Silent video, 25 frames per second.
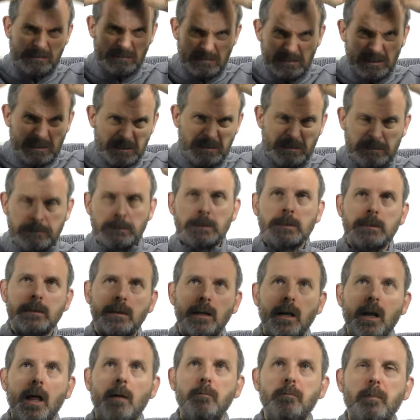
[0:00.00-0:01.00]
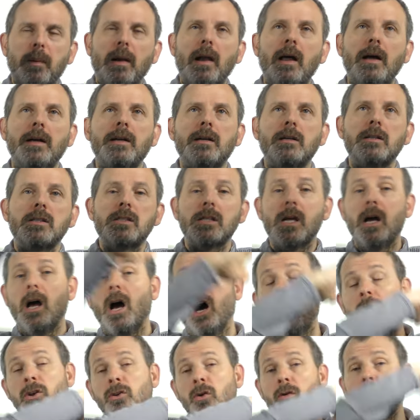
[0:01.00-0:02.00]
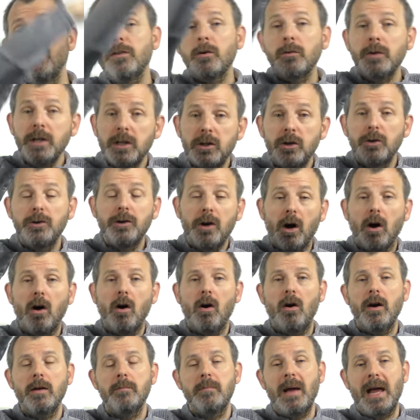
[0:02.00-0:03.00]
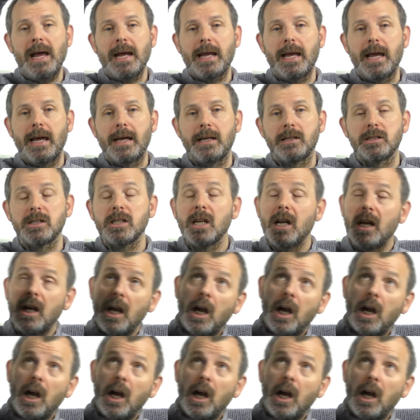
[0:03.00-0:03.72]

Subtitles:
are not very good at high backhands,